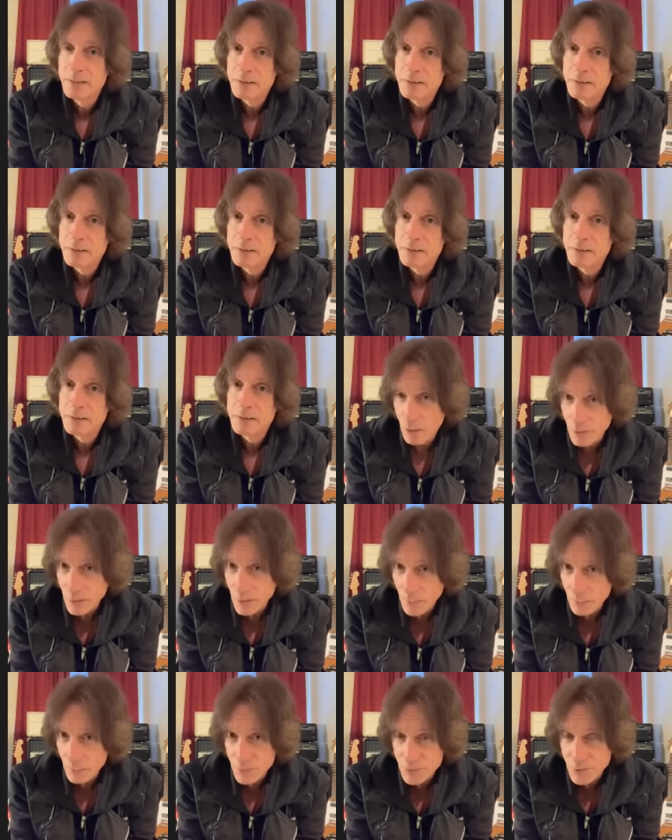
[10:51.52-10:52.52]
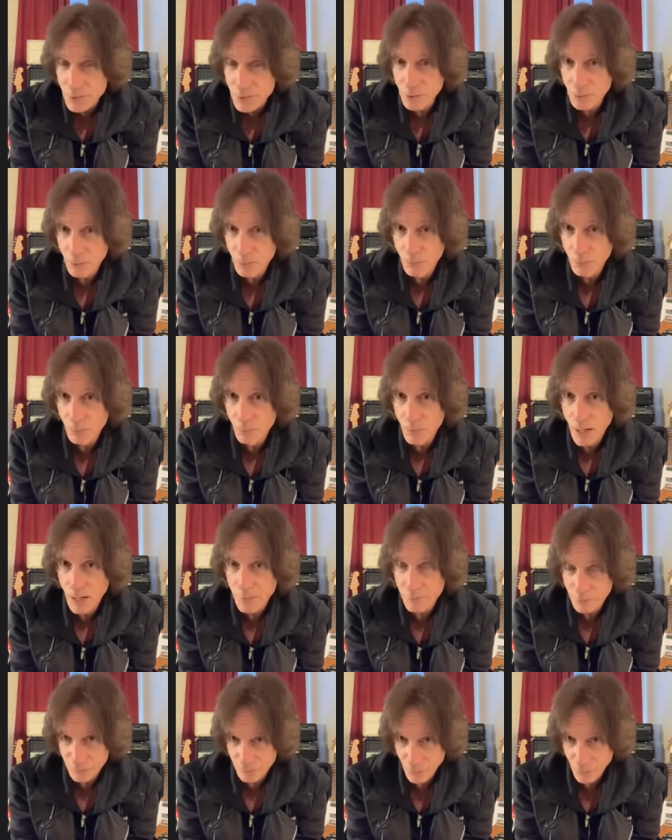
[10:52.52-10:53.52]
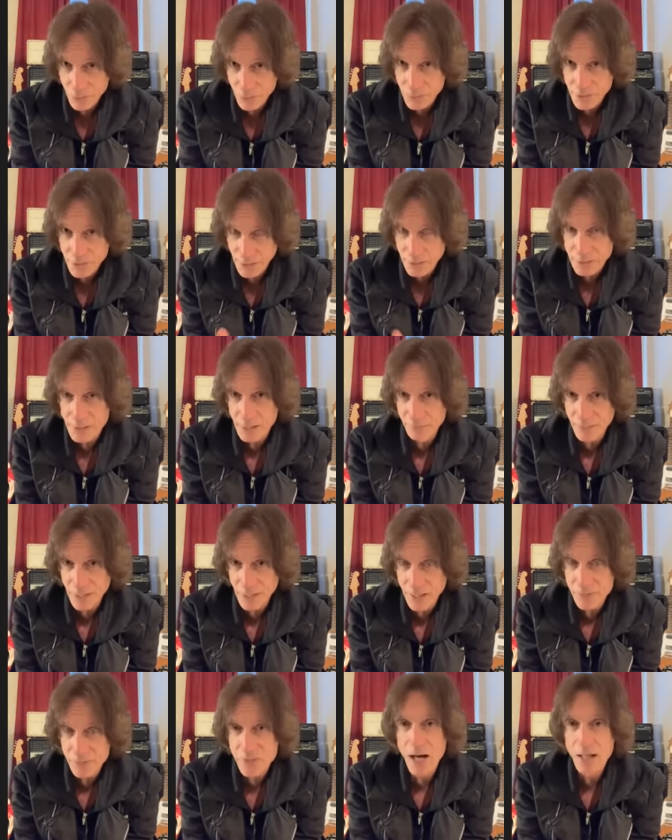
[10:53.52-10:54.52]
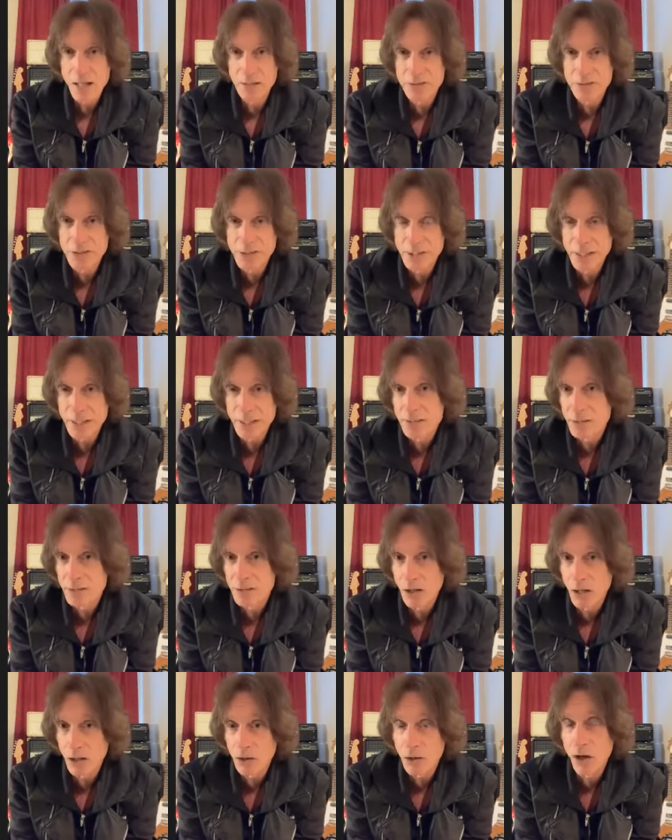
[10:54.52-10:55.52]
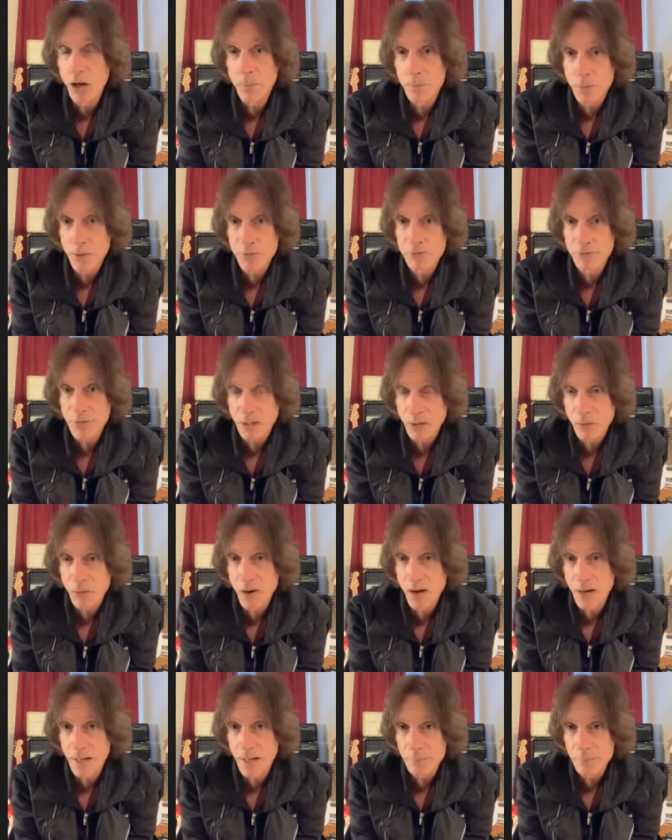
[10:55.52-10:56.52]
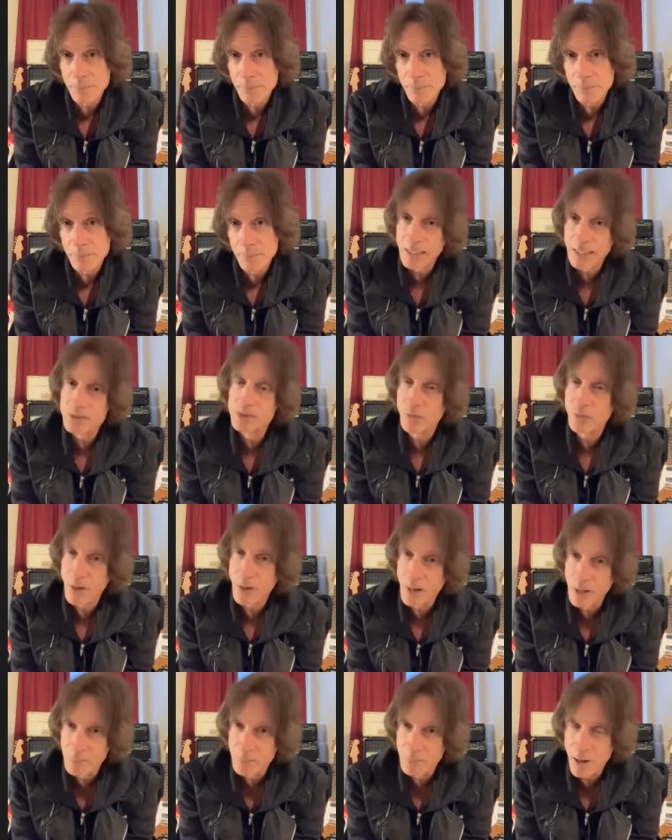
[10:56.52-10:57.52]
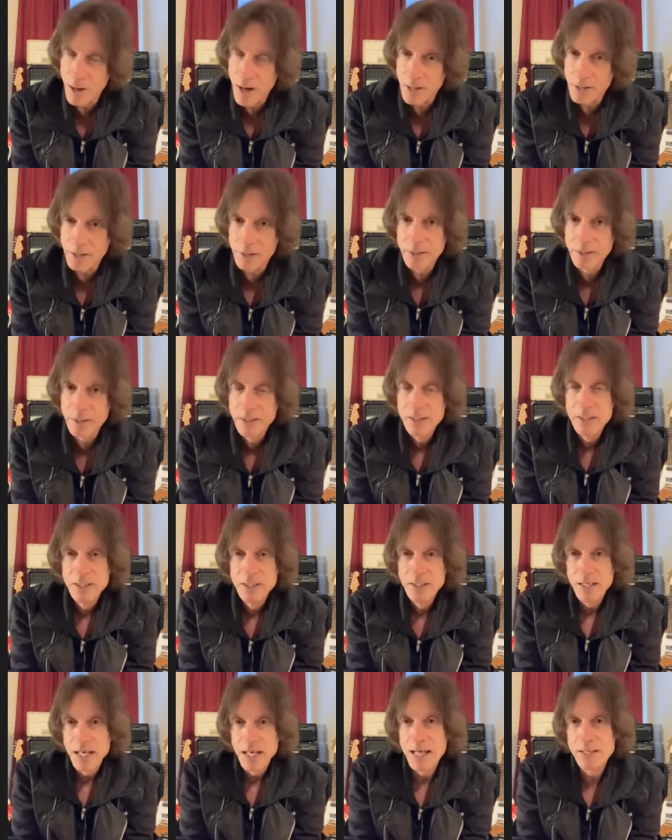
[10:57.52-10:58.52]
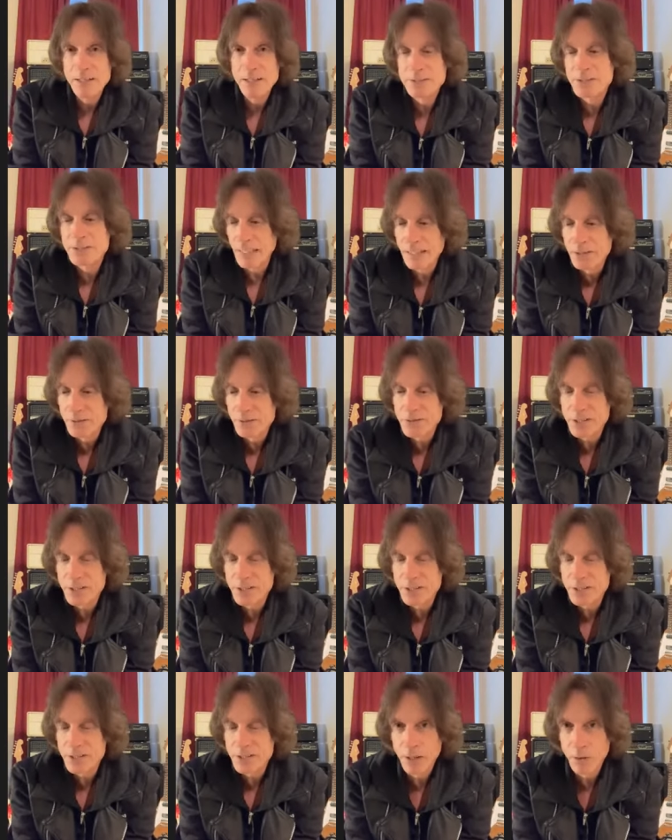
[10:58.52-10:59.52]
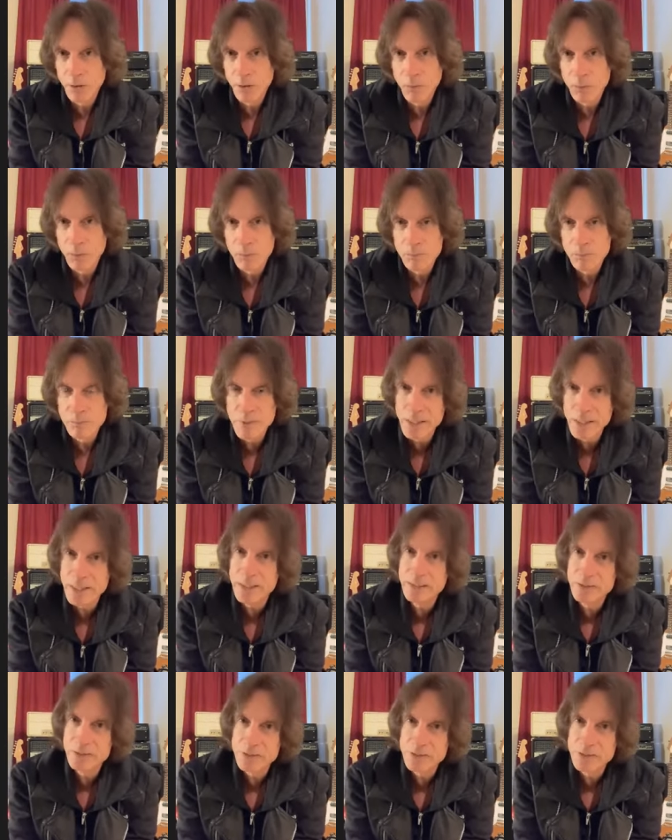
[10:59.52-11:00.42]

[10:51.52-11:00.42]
Song number two on the first disc of the anthology is a song called Perfect Crime. That's Graham Bonnet. And it's interesting, you know, me and